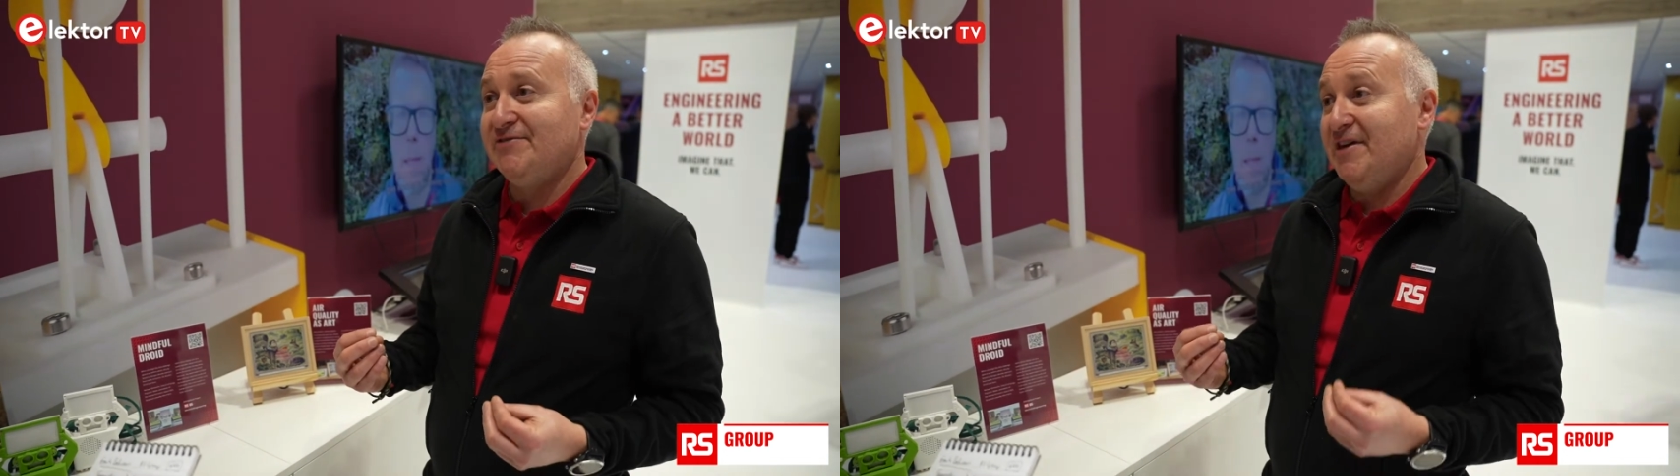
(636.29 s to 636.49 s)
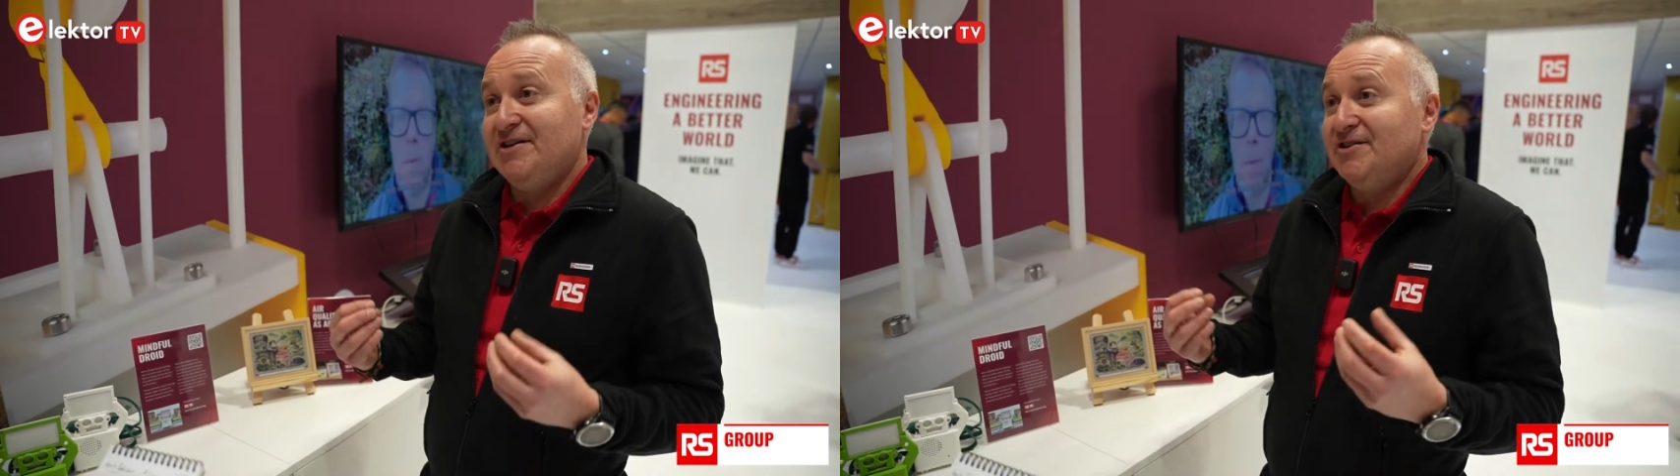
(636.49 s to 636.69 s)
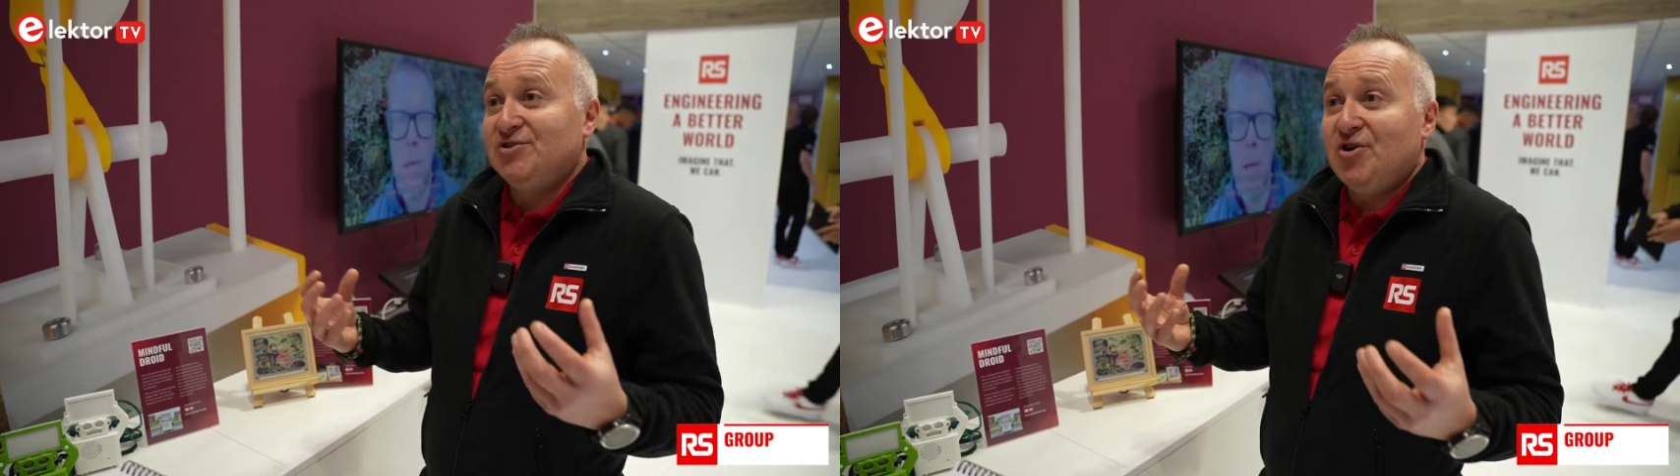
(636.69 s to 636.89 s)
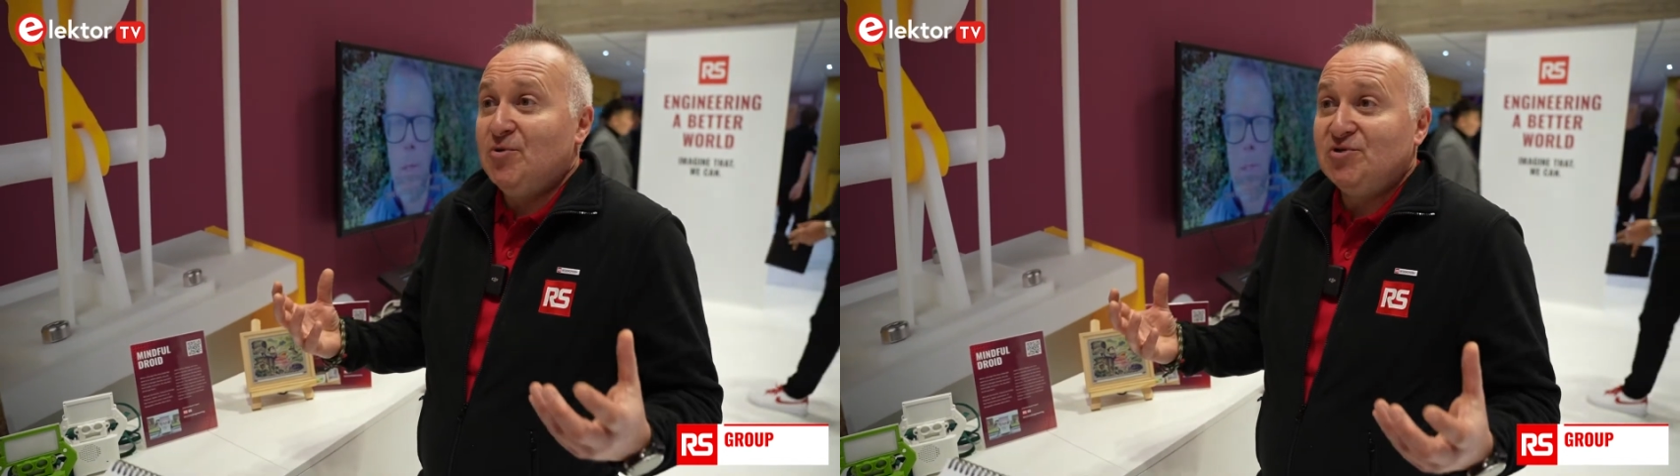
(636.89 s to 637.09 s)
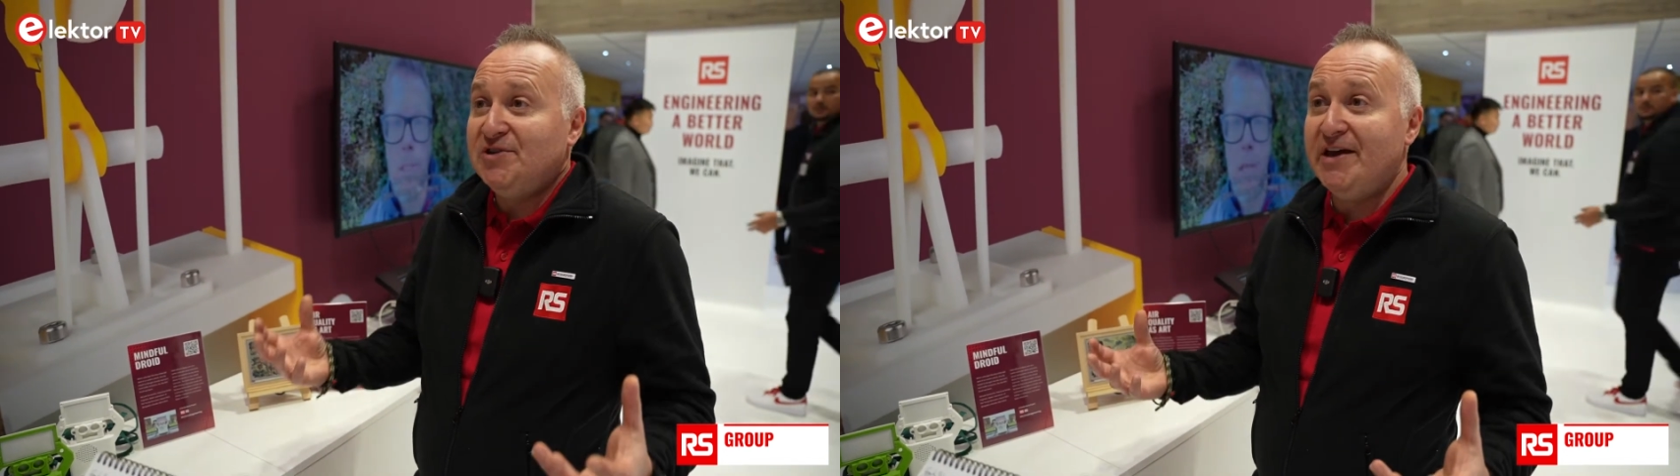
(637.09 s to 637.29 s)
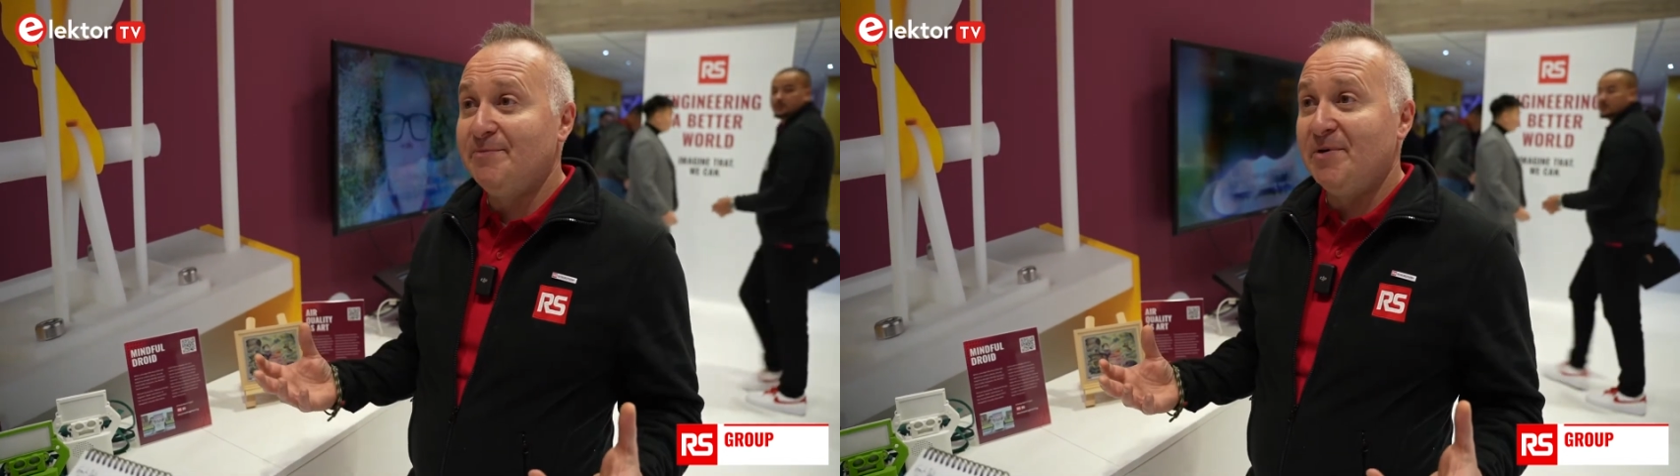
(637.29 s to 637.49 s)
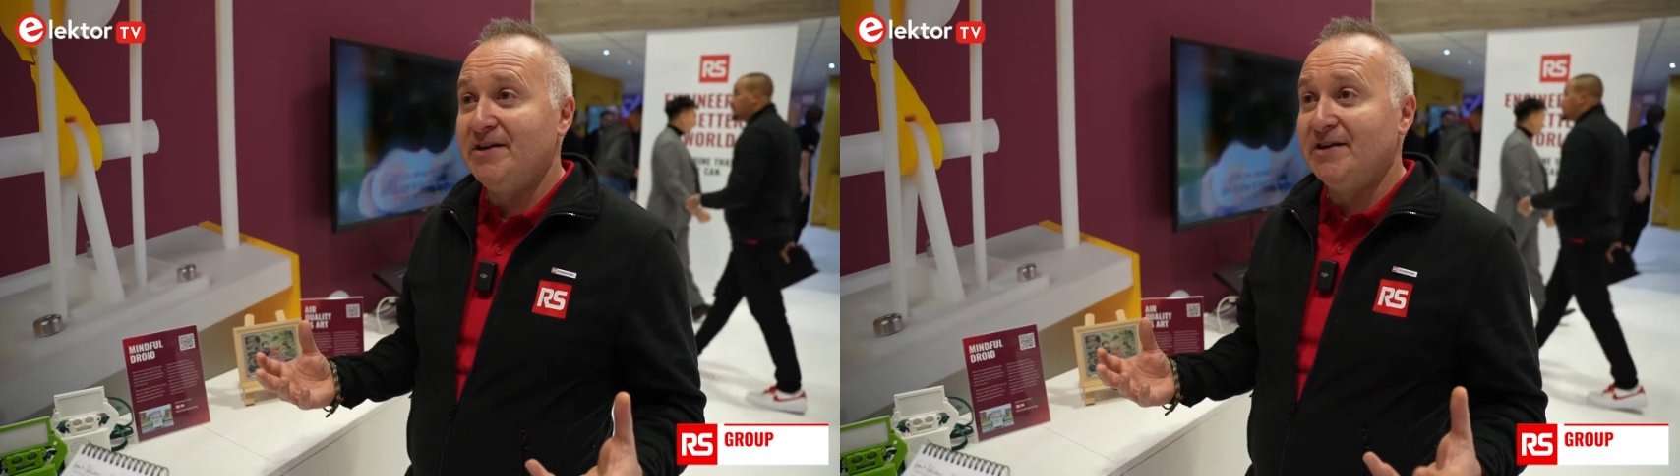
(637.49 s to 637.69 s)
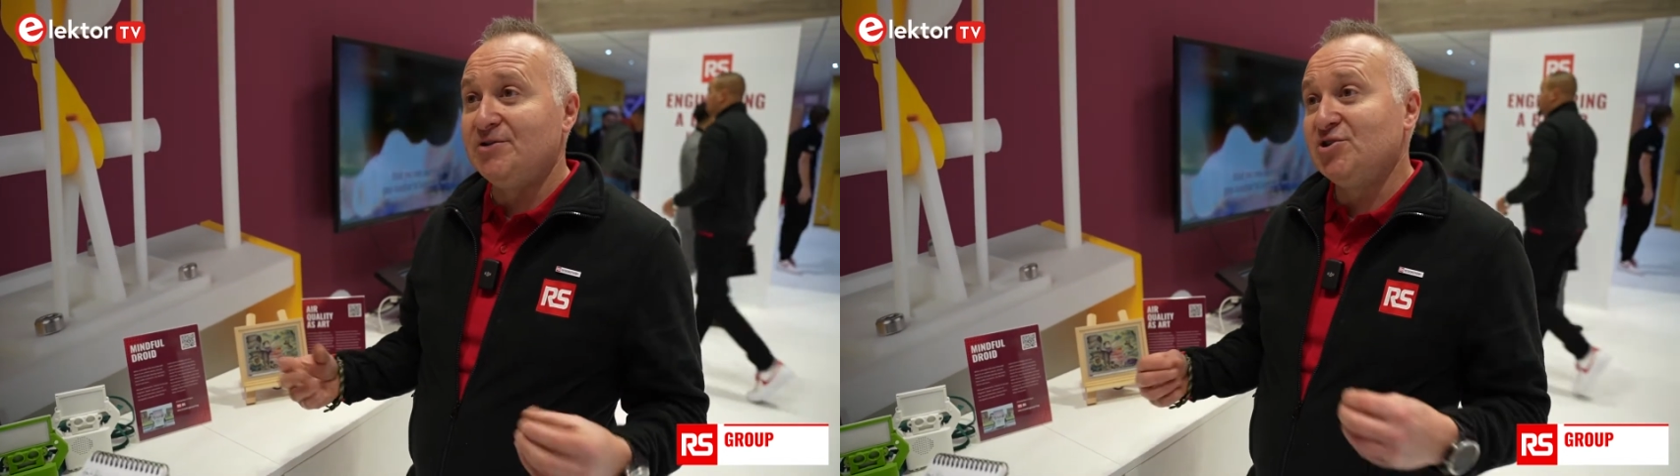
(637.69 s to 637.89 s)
think and design more sustainably,